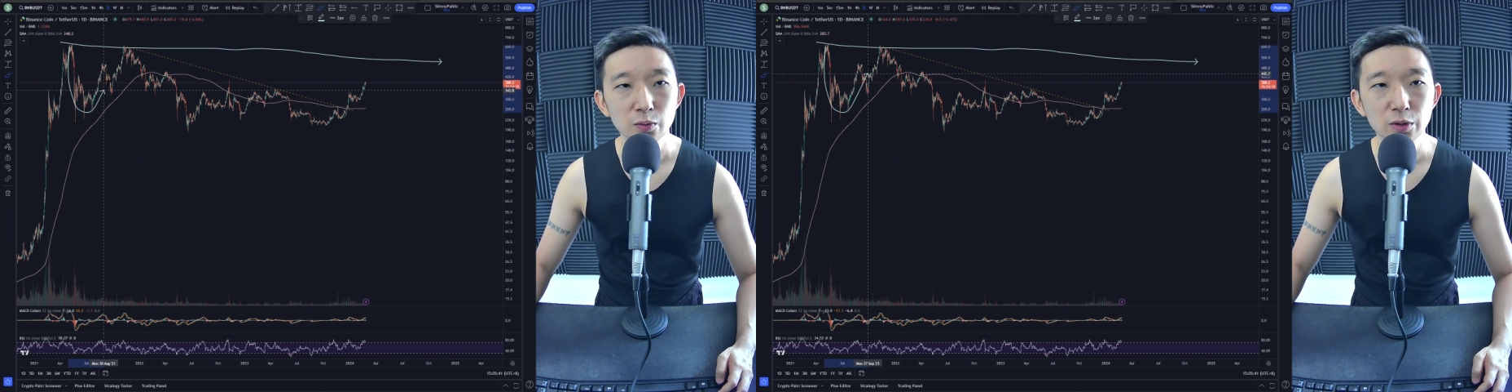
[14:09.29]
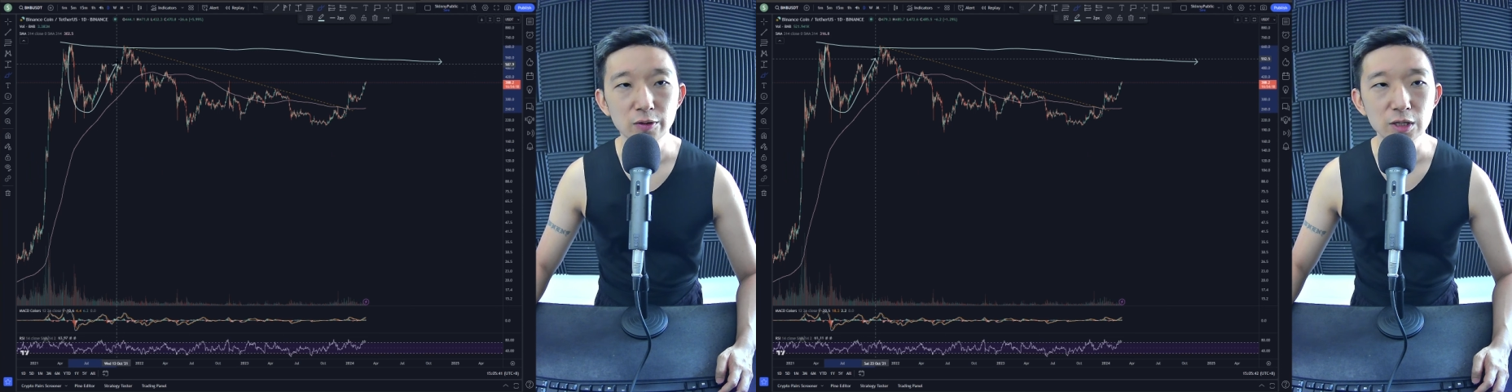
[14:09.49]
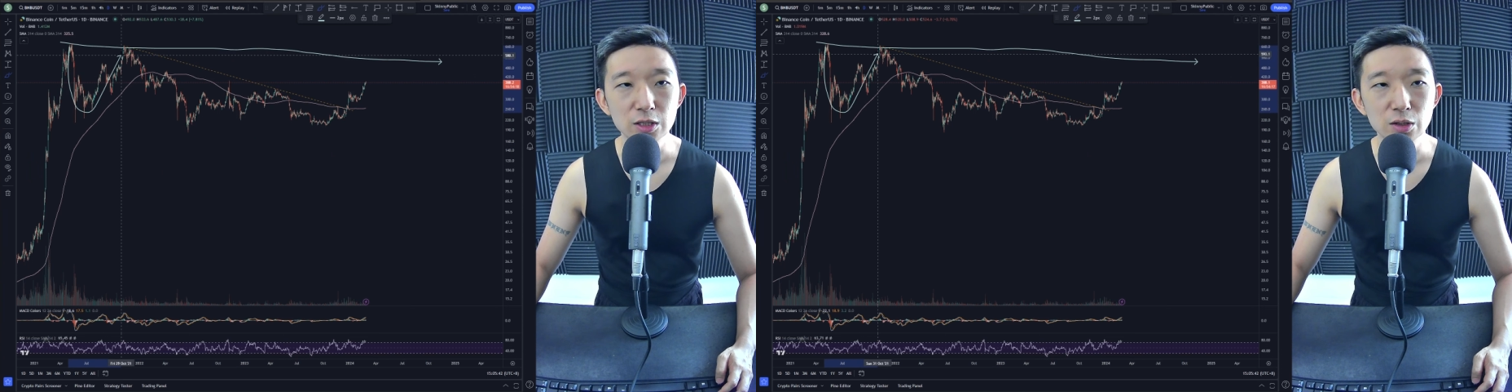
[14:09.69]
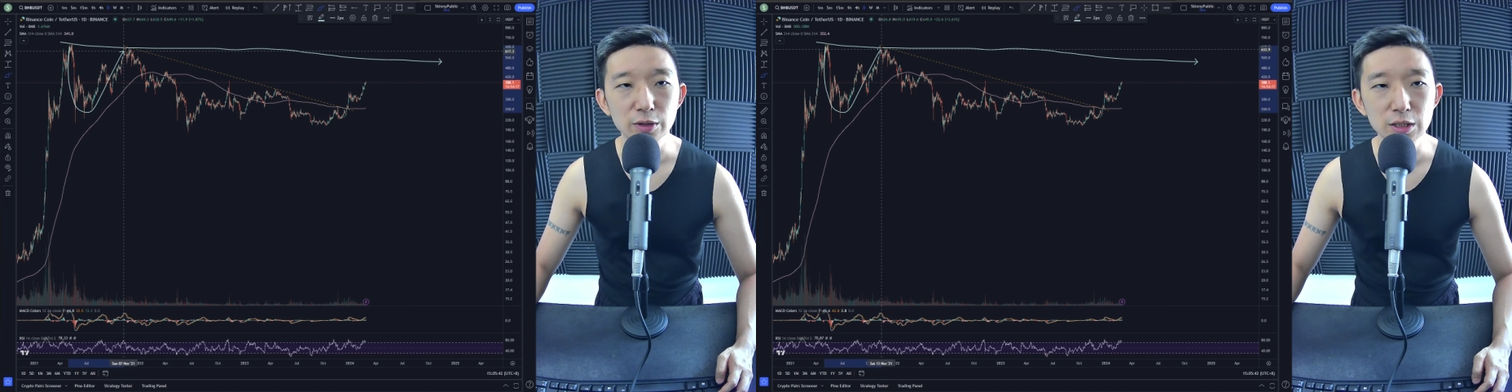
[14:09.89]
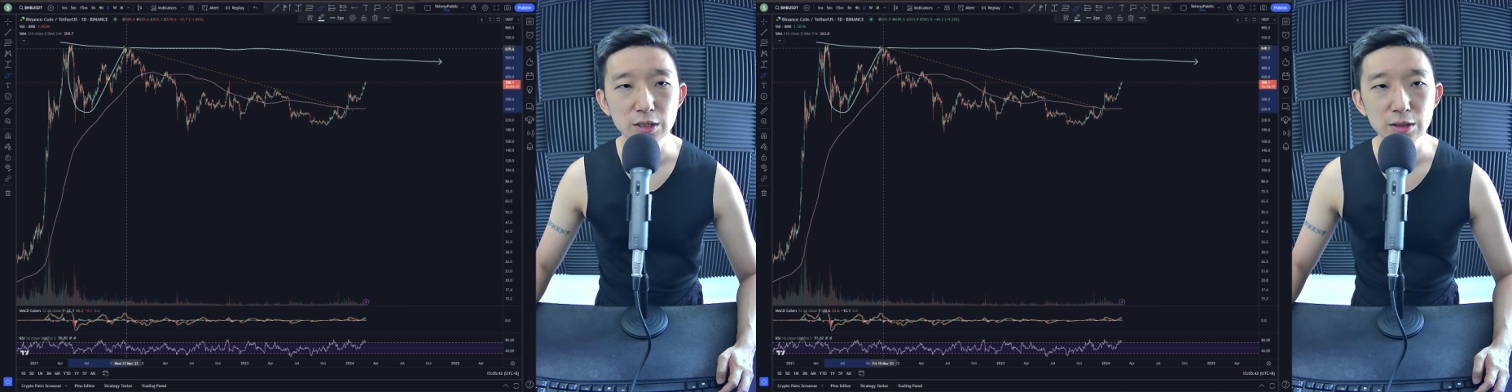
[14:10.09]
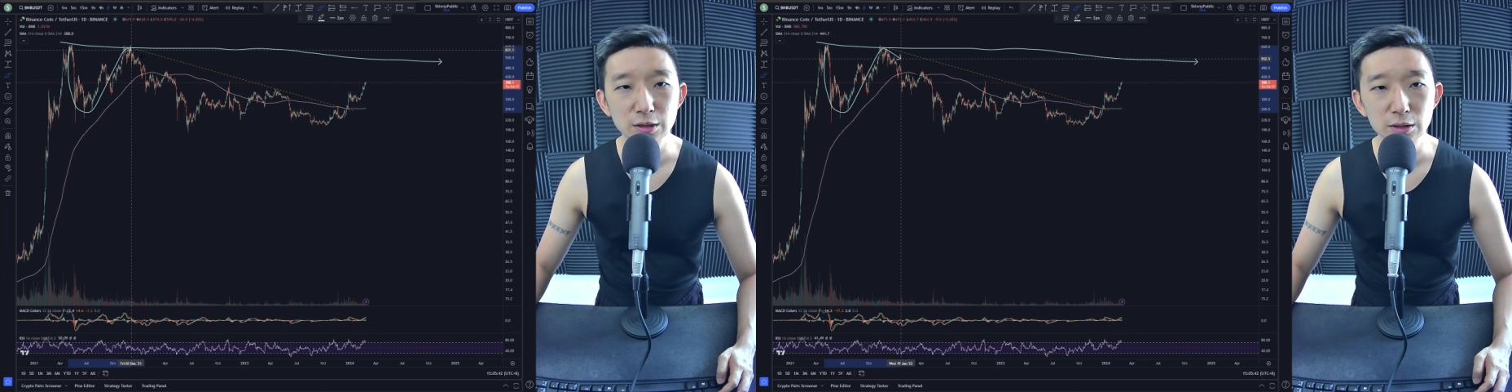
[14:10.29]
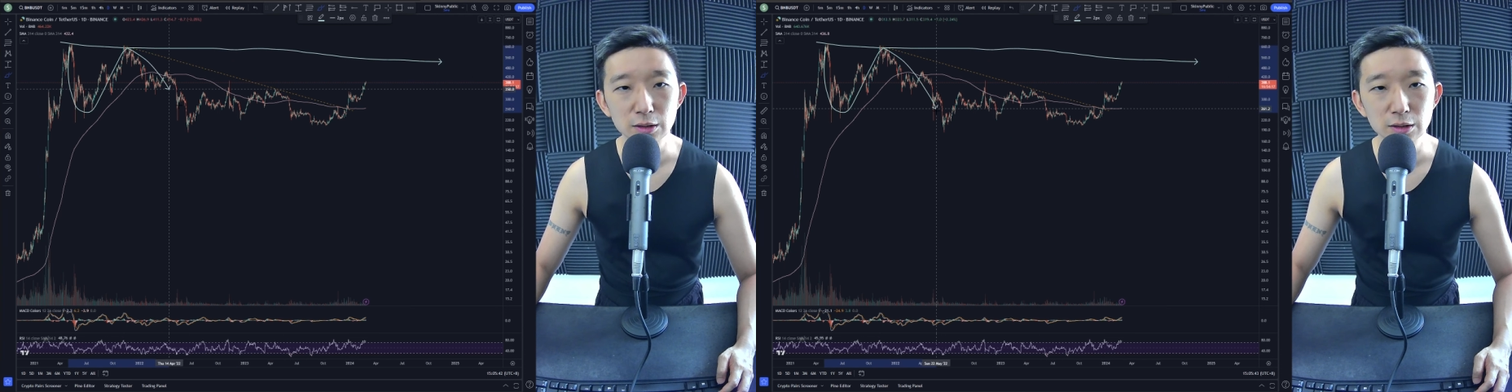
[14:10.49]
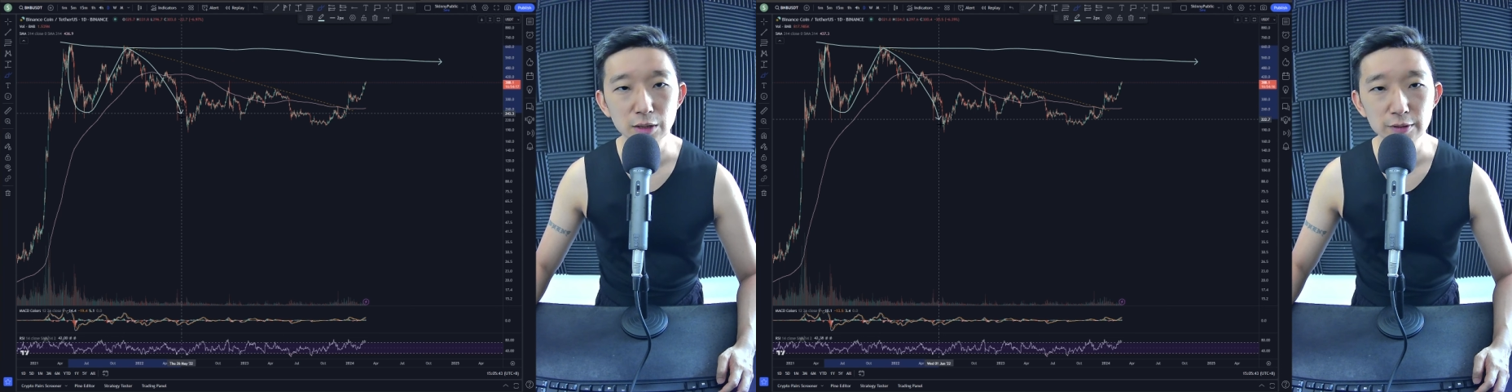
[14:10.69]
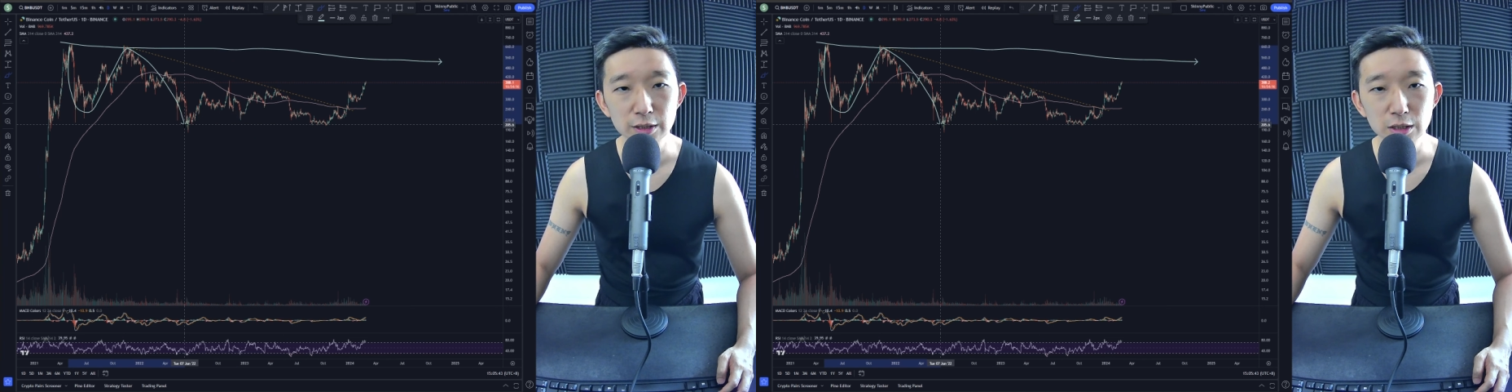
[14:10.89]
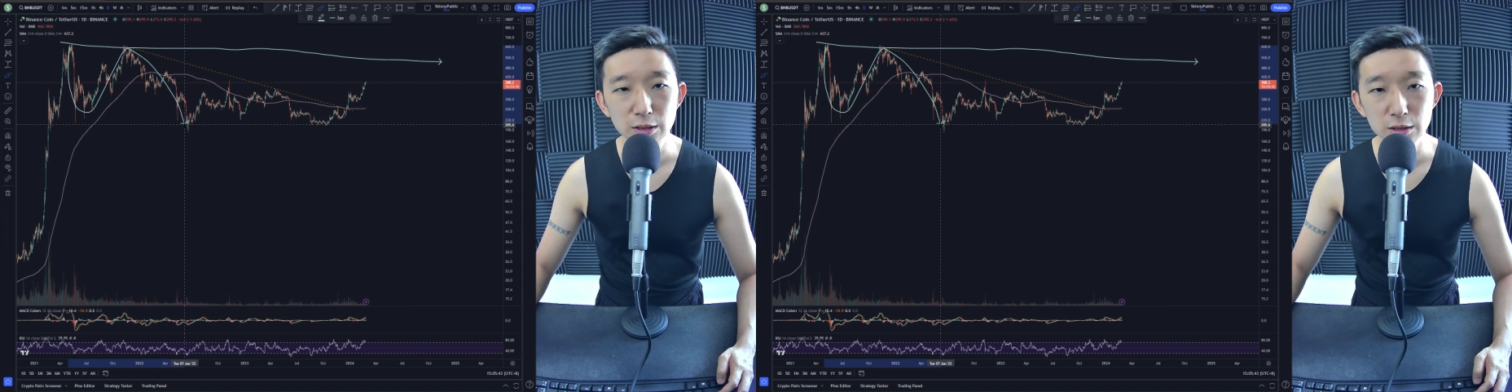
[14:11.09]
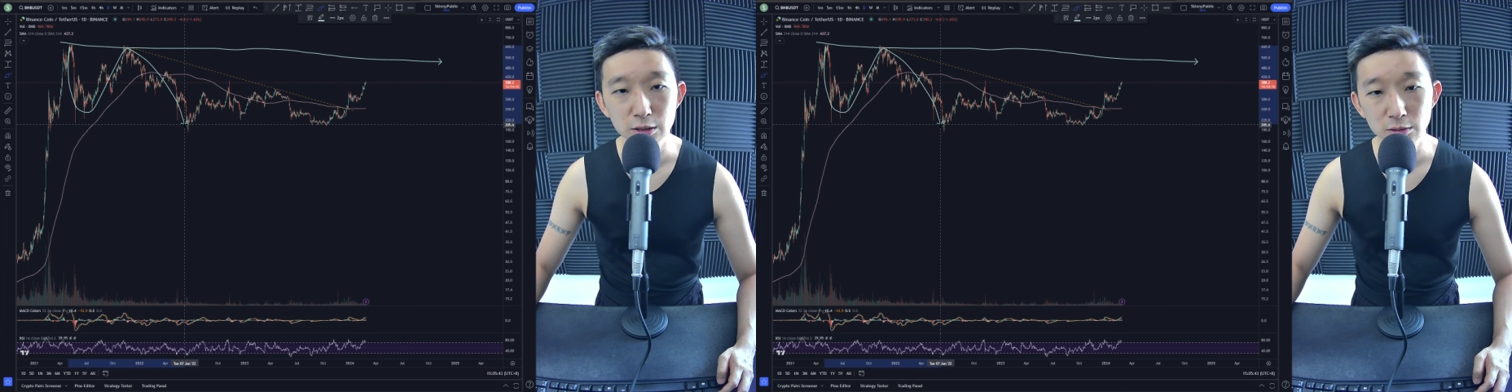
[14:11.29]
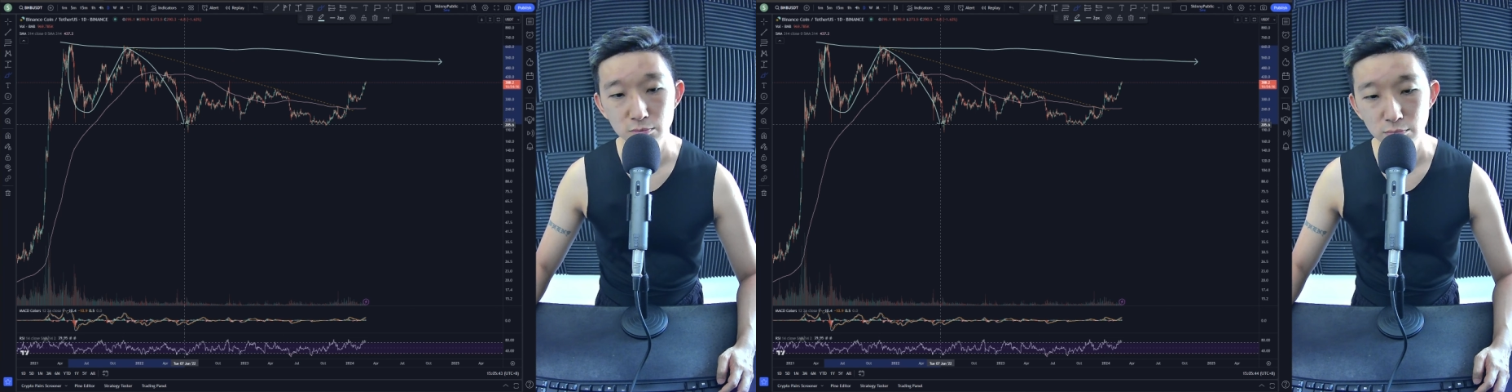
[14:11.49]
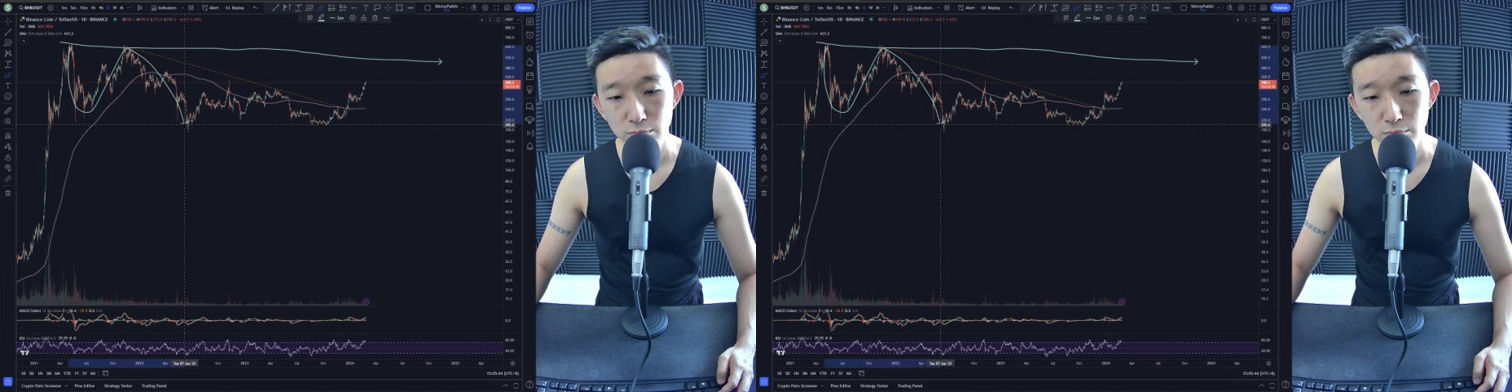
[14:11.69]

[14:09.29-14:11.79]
We already saw this uh, ever since